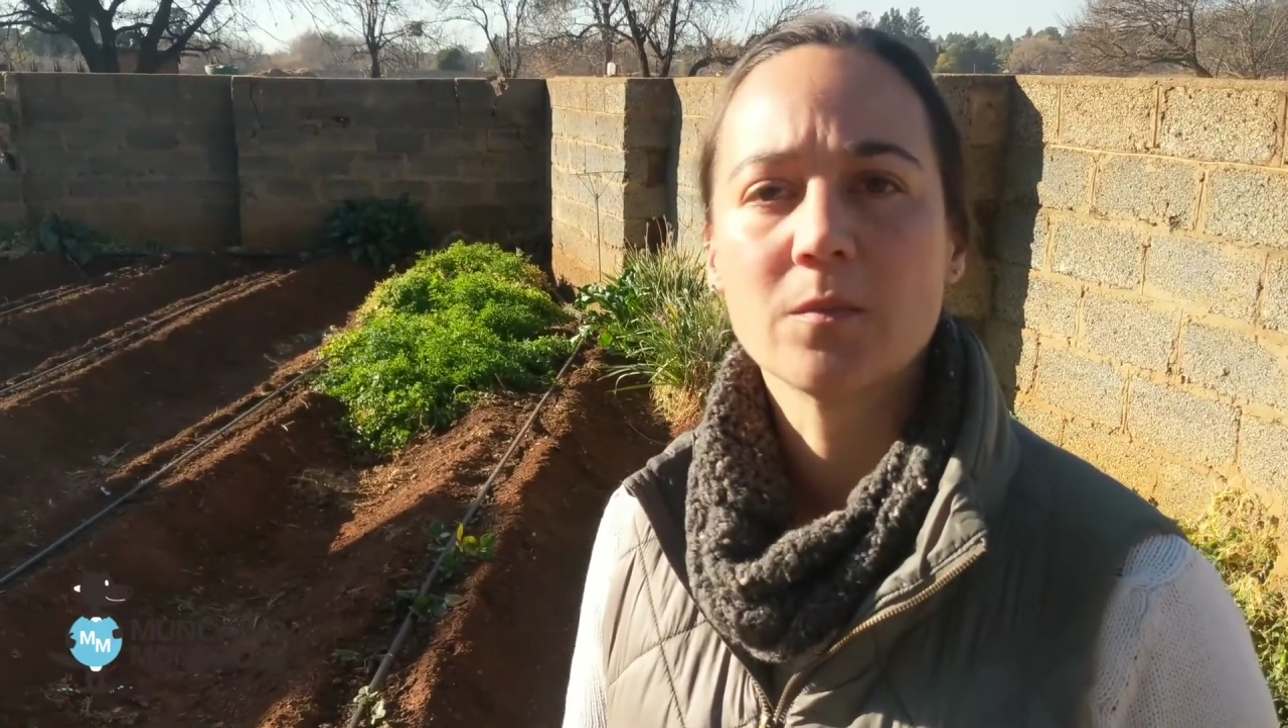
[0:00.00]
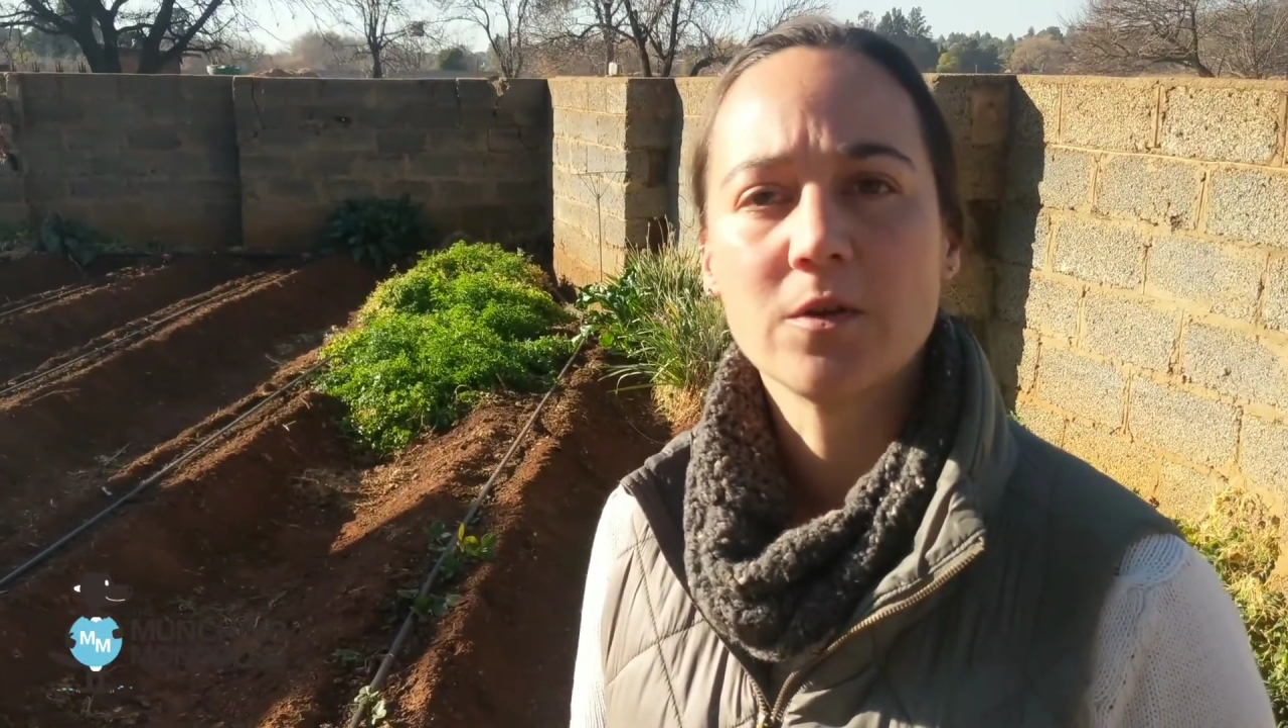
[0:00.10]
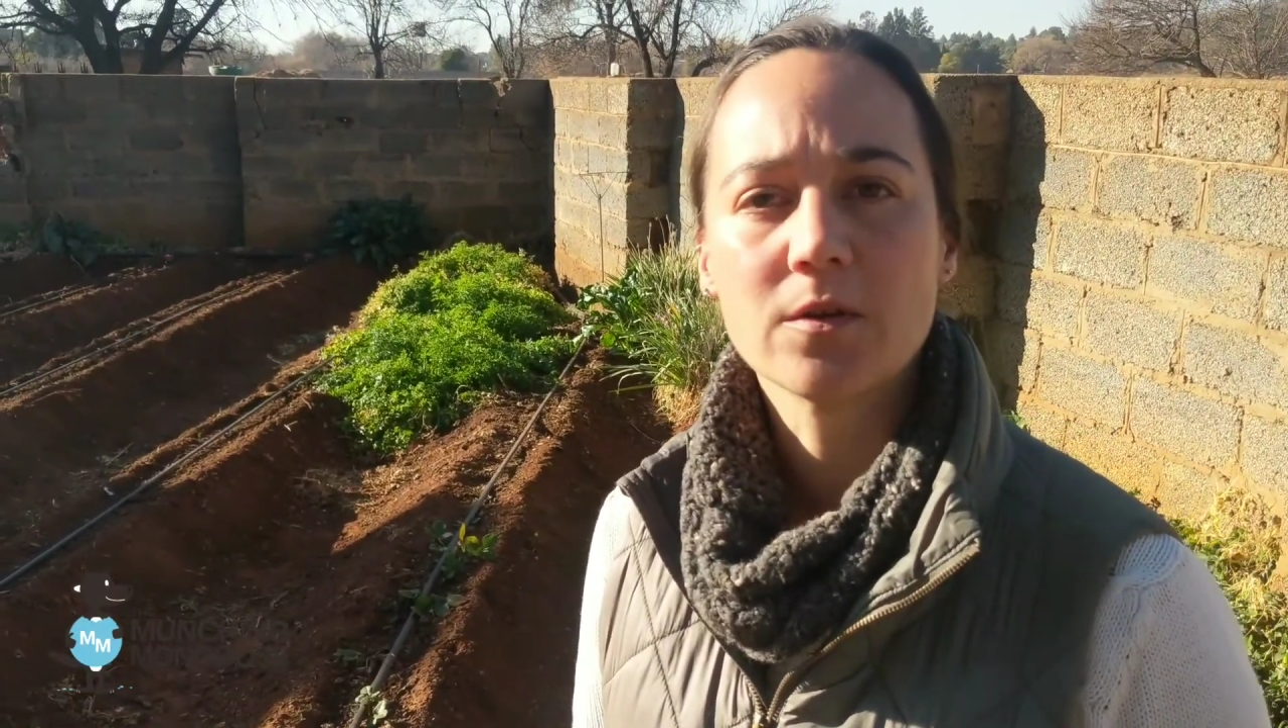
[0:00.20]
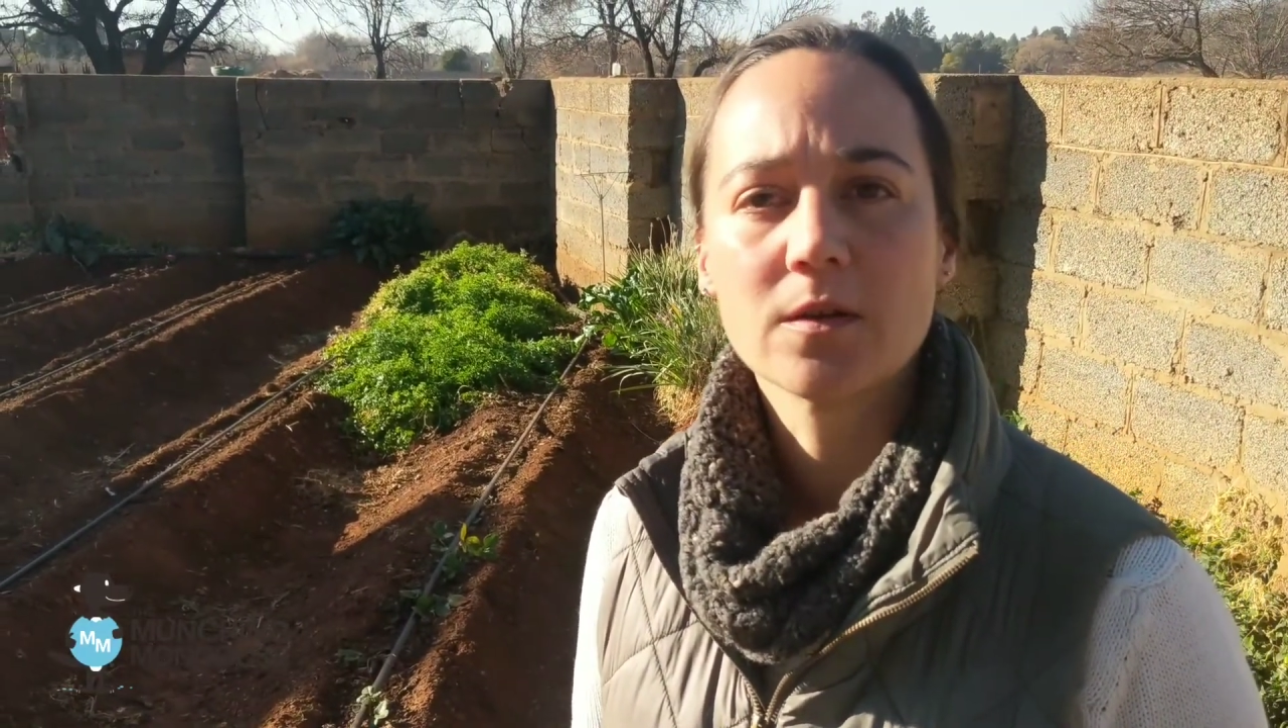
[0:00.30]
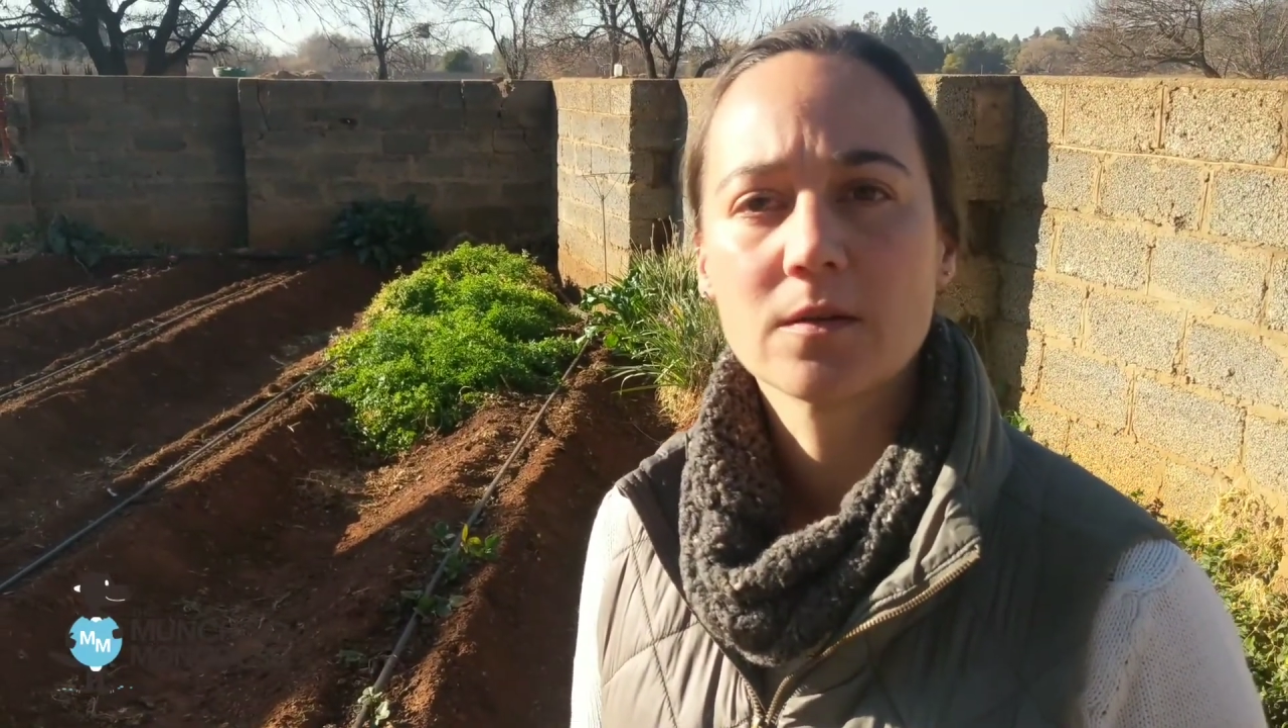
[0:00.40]

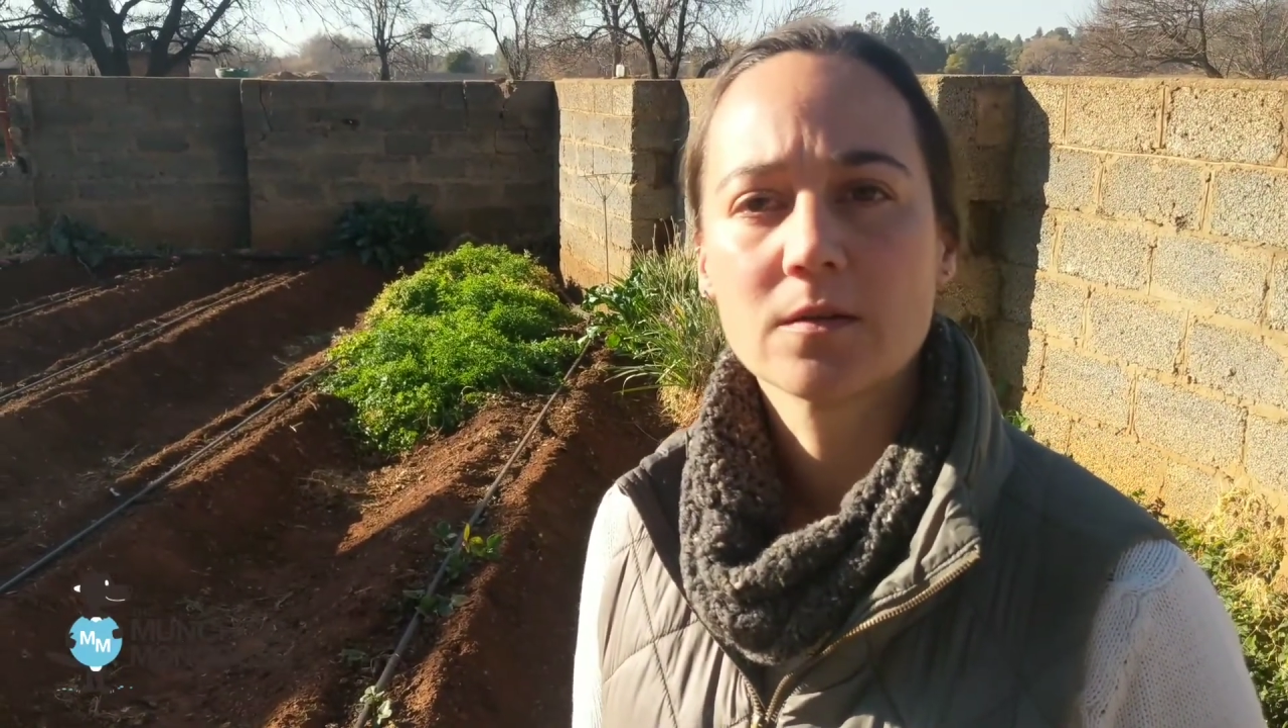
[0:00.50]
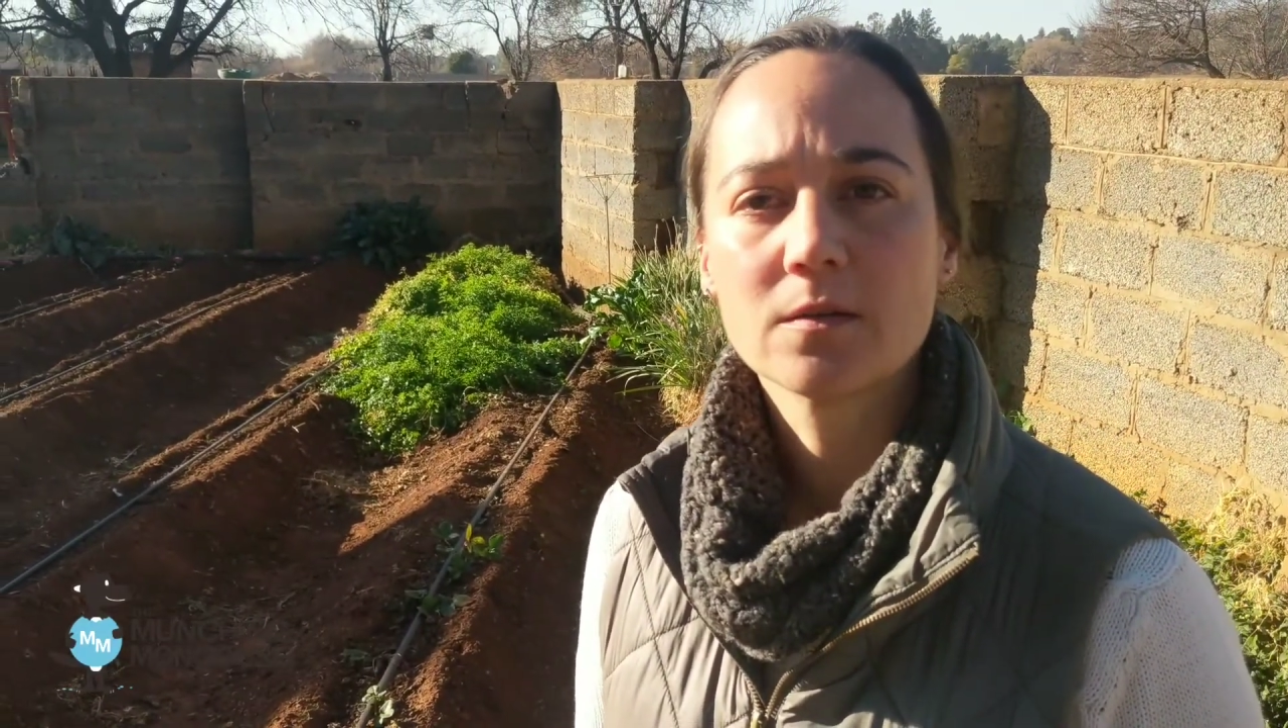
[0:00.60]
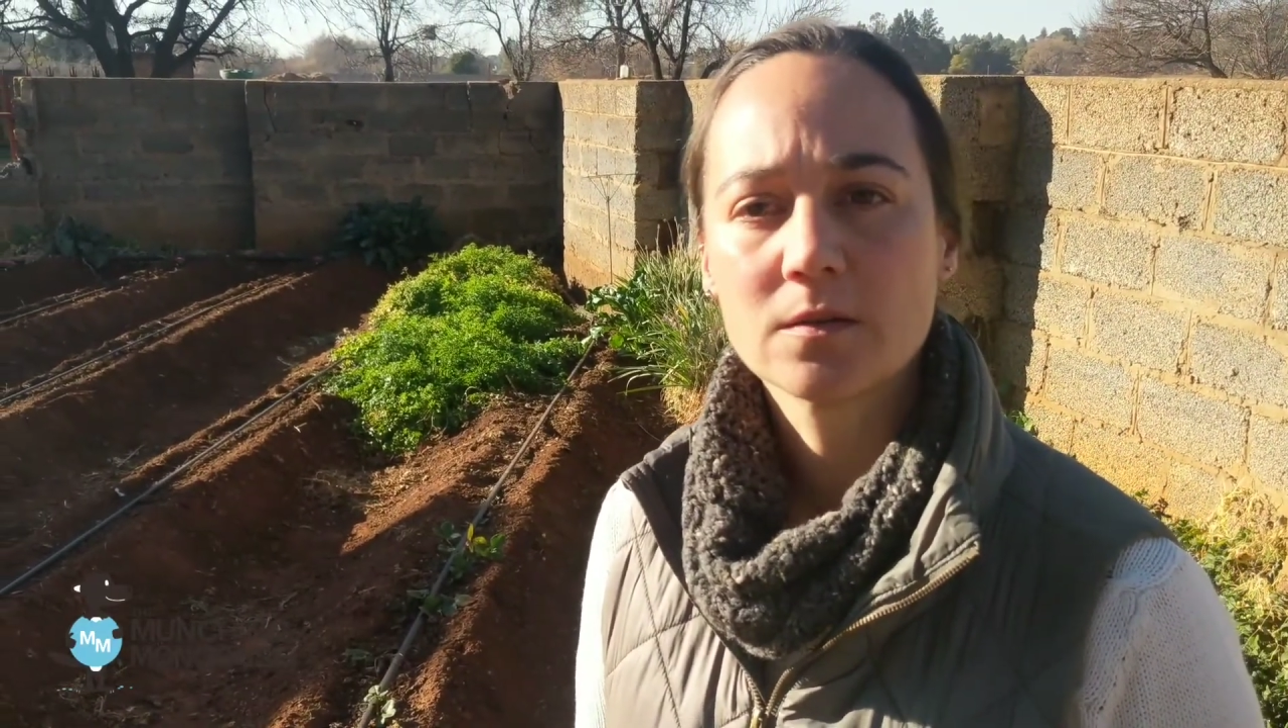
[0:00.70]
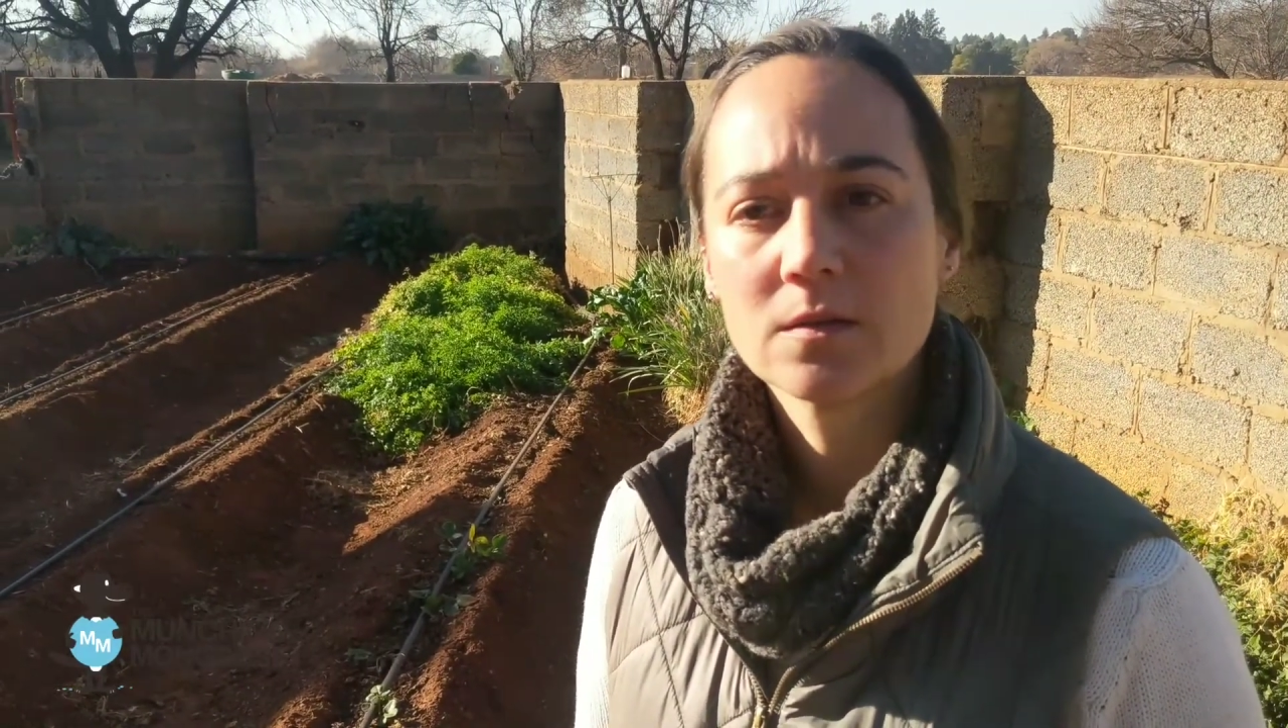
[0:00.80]
manure.